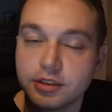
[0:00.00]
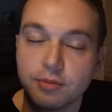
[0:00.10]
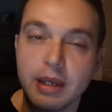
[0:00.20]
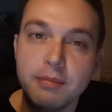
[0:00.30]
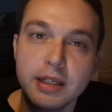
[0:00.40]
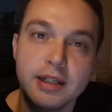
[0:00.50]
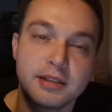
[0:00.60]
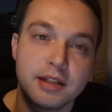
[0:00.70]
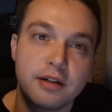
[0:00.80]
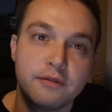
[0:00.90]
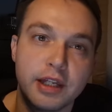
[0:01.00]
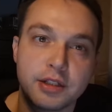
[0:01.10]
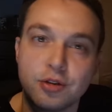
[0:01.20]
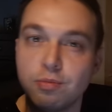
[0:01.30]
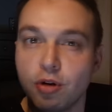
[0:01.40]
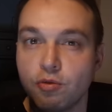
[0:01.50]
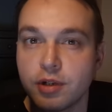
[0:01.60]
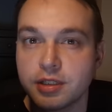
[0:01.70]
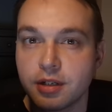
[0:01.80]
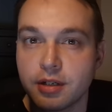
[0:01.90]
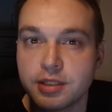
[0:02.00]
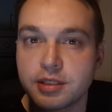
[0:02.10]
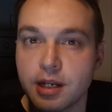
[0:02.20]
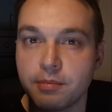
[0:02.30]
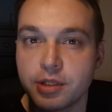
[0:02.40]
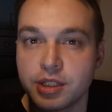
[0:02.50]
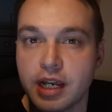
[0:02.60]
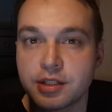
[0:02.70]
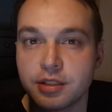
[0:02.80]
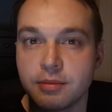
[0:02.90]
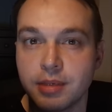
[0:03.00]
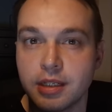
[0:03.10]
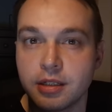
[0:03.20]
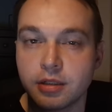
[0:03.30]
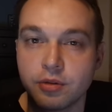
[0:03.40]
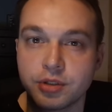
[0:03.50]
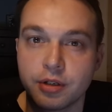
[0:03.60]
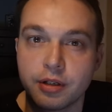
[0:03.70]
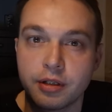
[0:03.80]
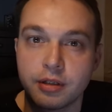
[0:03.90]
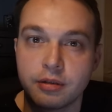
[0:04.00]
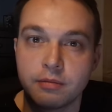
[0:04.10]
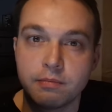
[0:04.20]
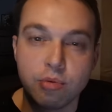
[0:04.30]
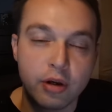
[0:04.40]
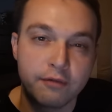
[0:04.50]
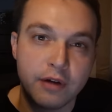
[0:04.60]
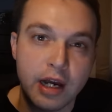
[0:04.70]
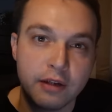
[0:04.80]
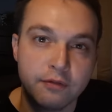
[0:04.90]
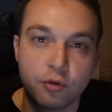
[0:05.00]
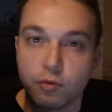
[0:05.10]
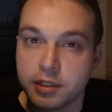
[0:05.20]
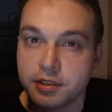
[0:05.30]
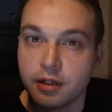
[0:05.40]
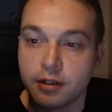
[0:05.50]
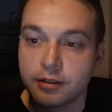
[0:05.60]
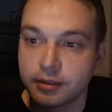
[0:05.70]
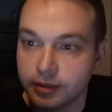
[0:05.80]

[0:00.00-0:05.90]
So maybe instead of like 2.1 stars, this company should actually be closer to 0.5 or 1 star.